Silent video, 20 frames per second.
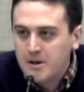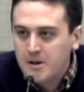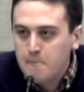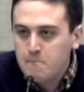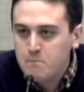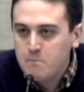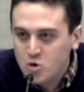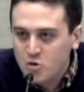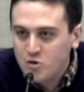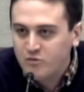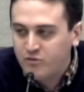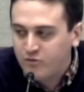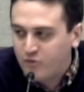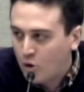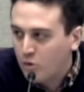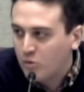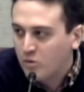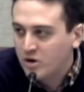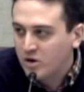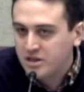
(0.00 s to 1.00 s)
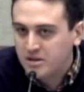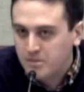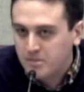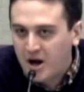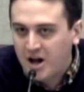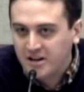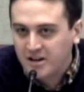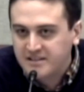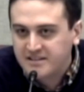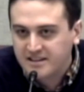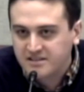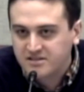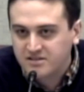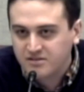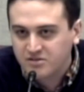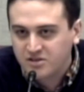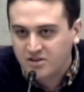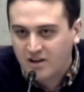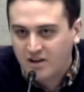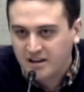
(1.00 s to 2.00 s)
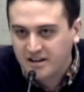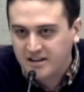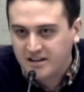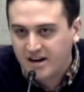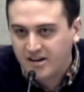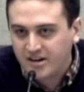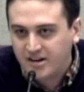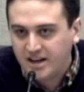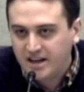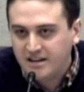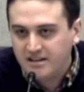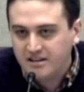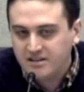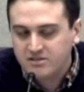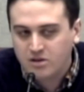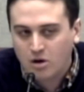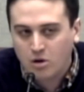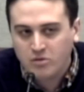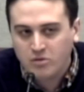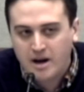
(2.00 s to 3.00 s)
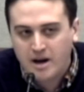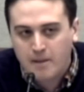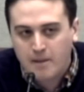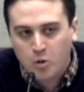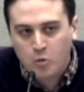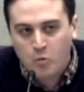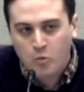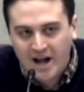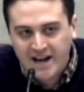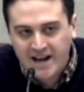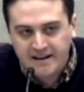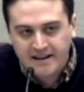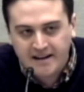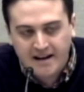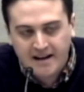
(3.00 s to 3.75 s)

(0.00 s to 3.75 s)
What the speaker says: move forward the politics of solidarity. So number 1,